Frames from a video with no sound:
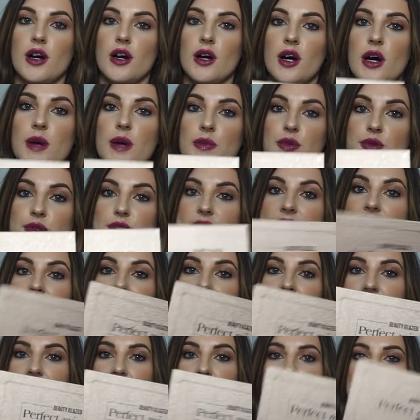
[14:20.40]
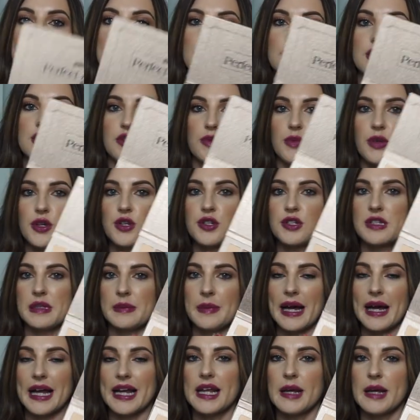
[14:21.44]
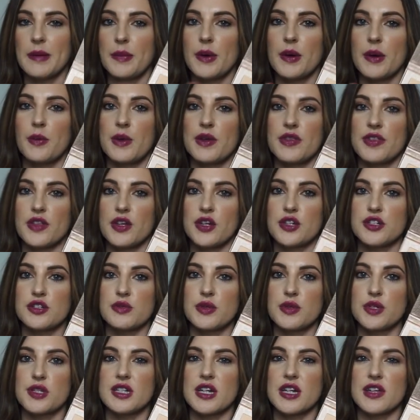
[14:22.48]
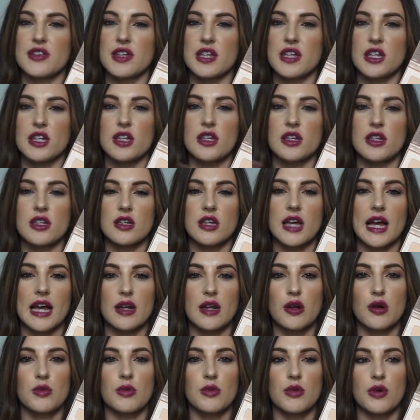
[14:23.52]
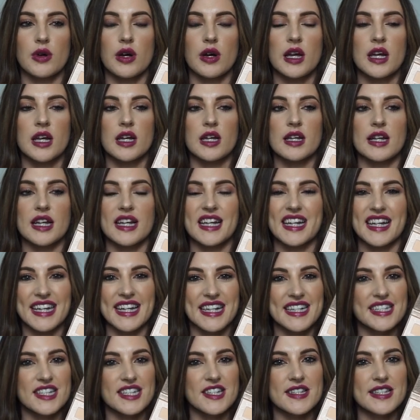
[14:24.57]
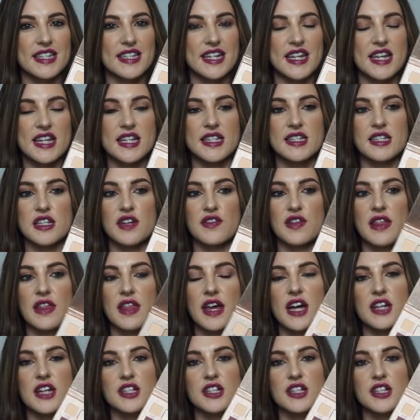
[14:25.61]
I'm not saying this is the Huda Beauty palette, but with the Huda Beauty, I think you get a lot more like glitters in it and stuff like that.